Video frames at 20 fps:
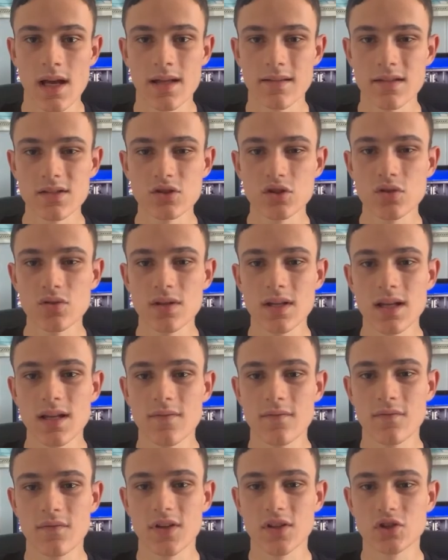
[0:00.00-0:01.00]
Unless you need
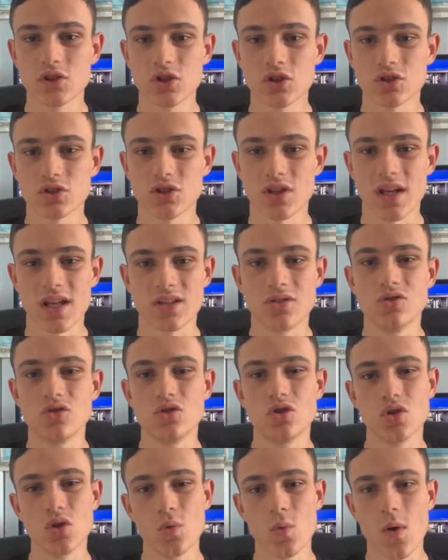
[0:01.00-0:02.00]
features
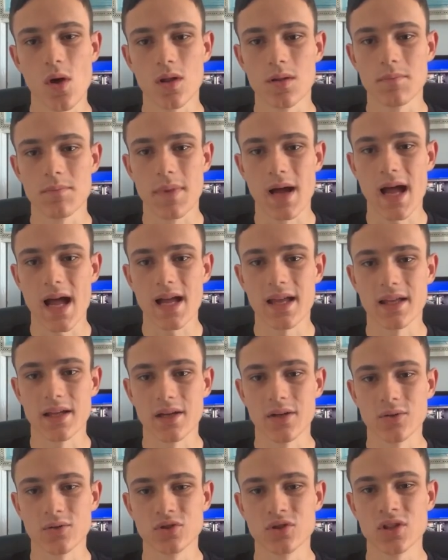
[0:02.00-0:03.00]
like dual
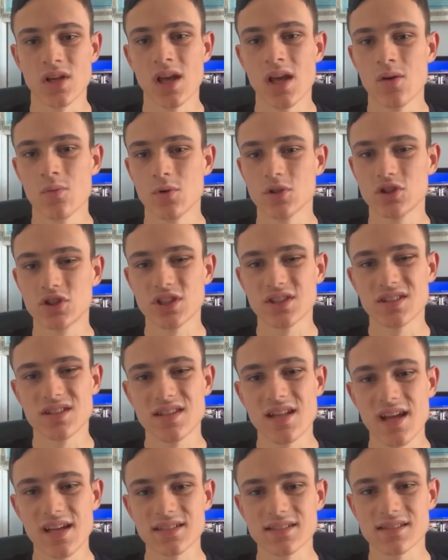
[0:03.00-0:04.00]
BIOS, which is
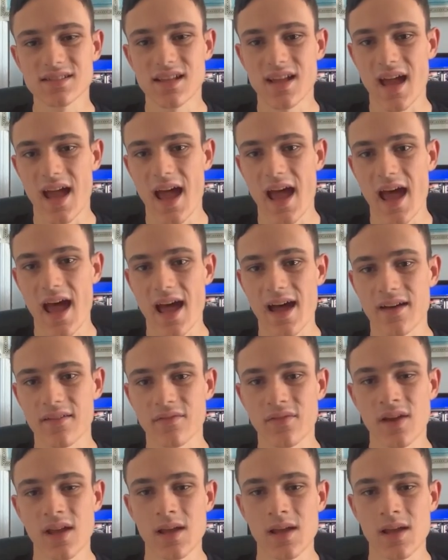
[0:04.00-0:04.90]
nice to have,